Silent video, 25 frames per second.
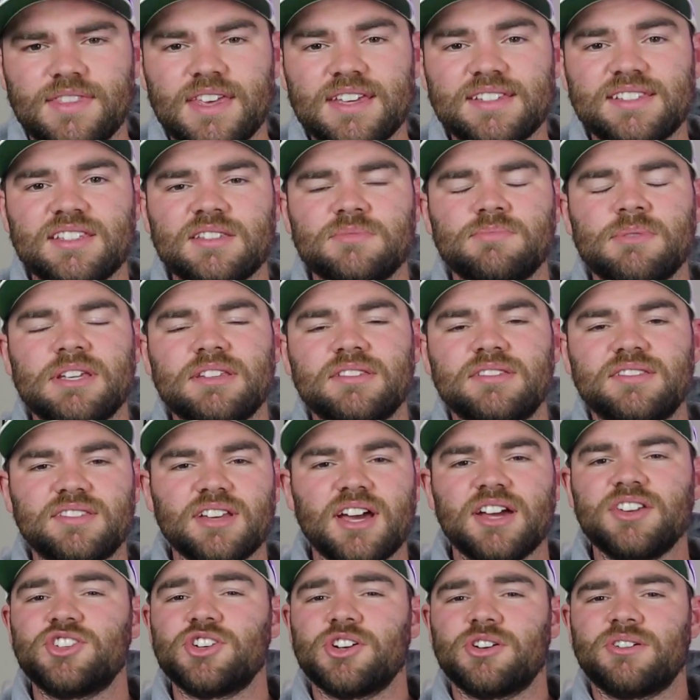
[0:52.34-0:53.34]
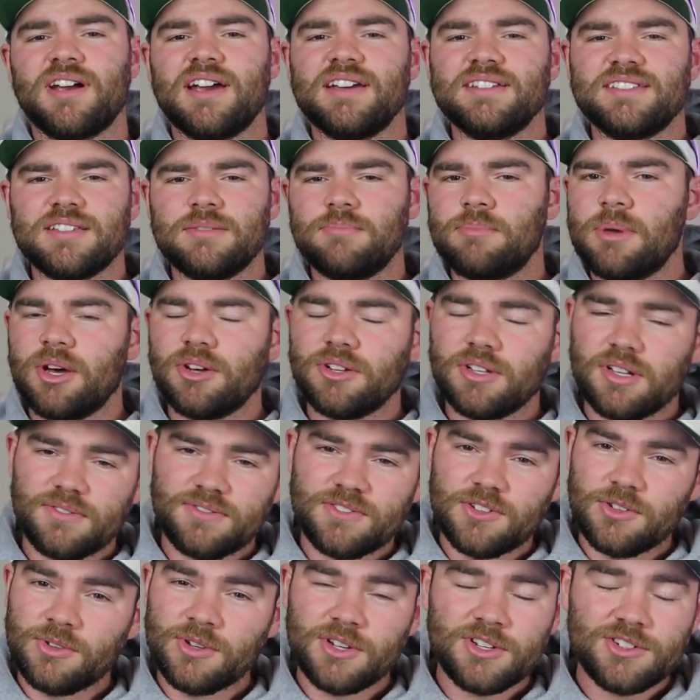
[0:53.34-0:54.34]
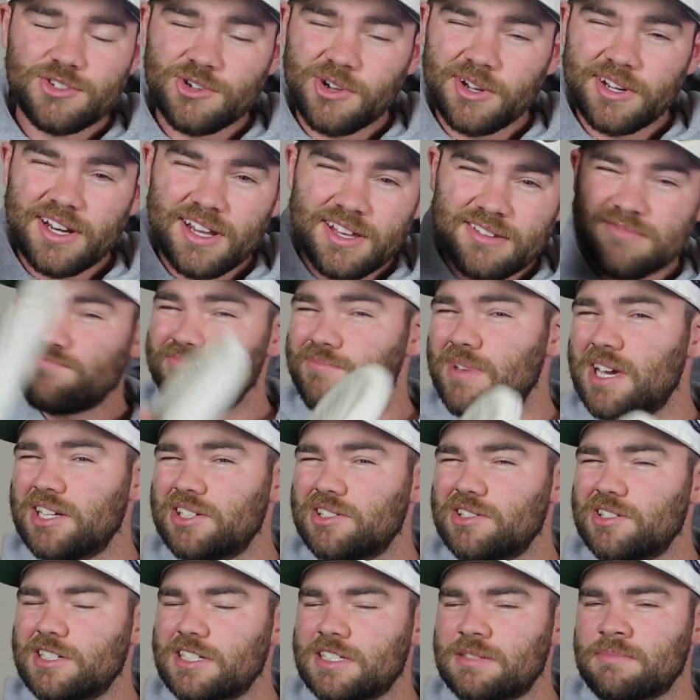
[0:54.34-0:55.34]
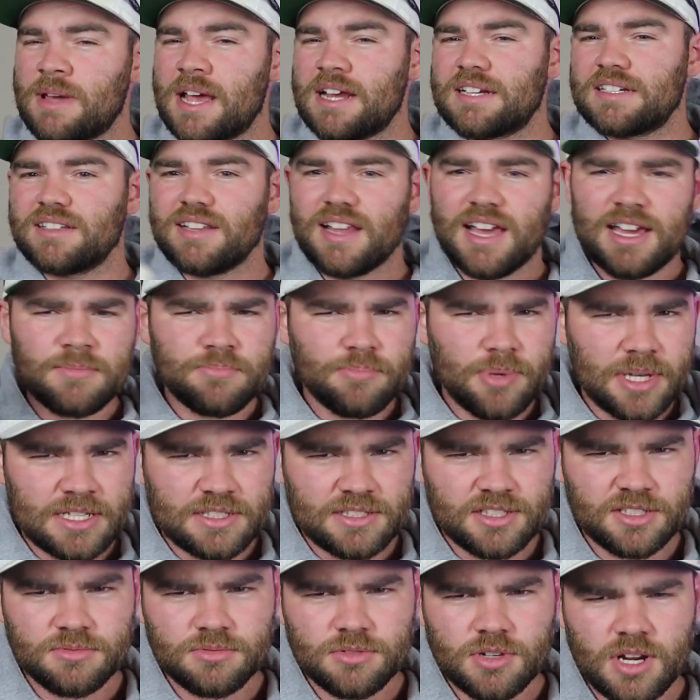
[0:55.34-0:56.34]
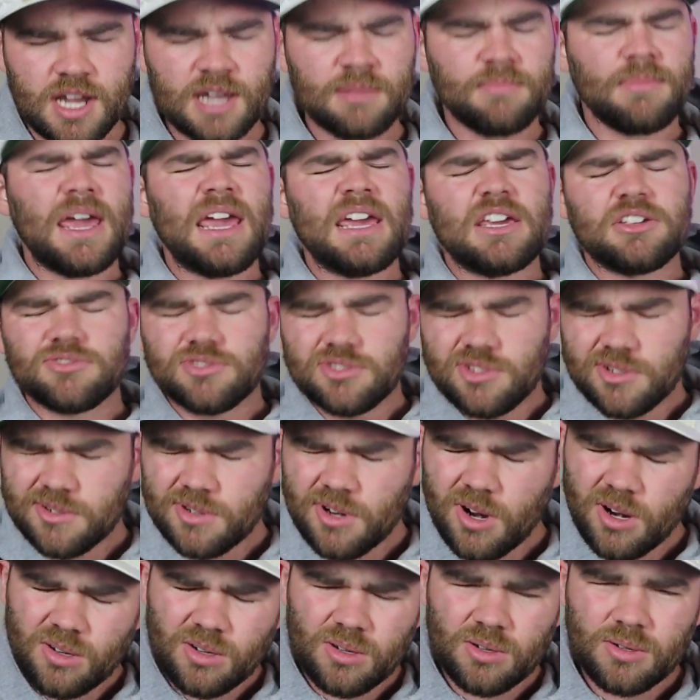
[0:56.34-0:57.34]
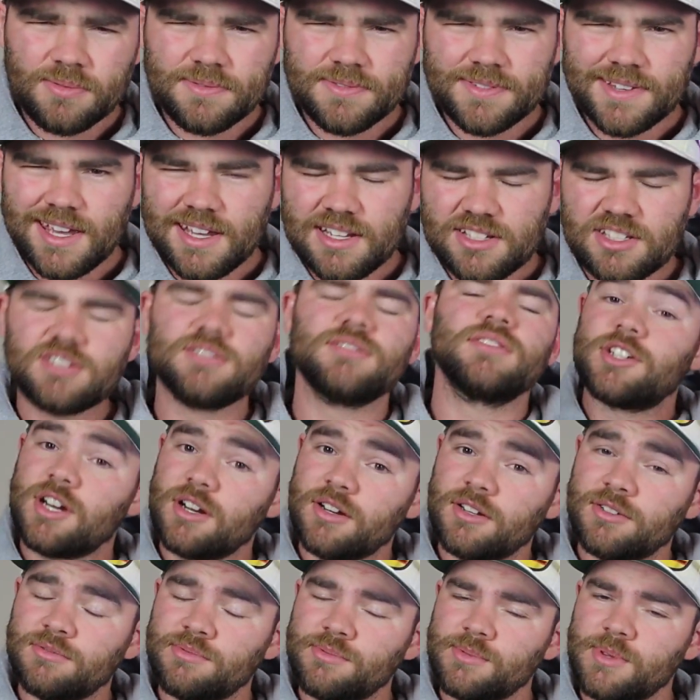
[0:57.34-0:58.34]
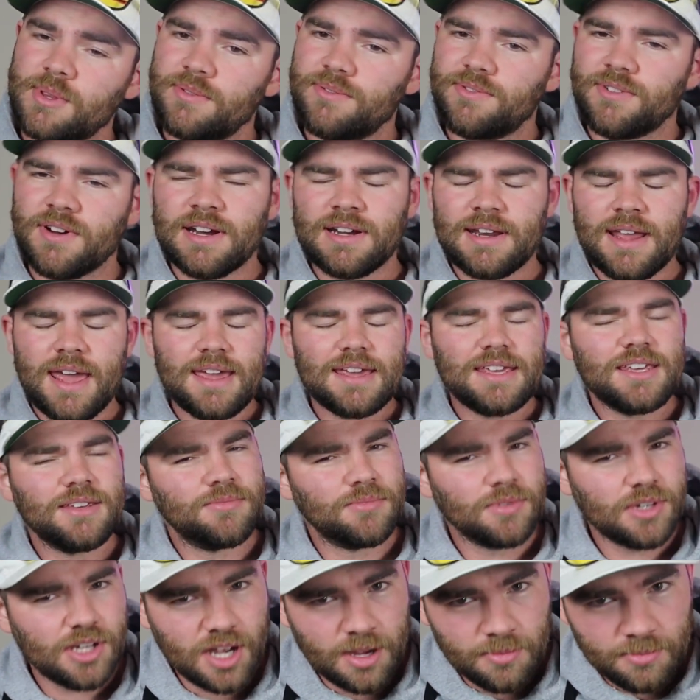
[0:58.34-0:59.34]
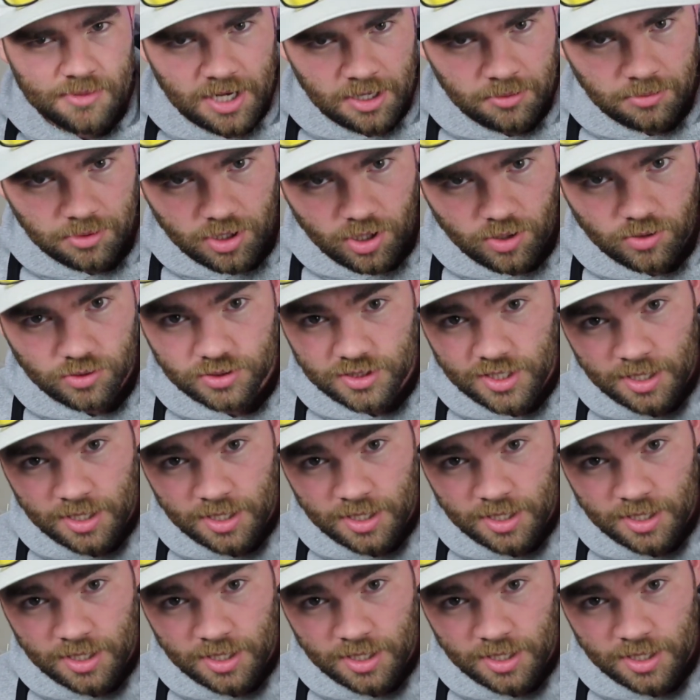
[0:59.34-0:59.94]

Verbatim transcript: This has been such a crazy build. If you enjoyed it, make sure to smash the like button, subscribe. Hey, turn on notifications, share this with a friend. Hey, even comment down below.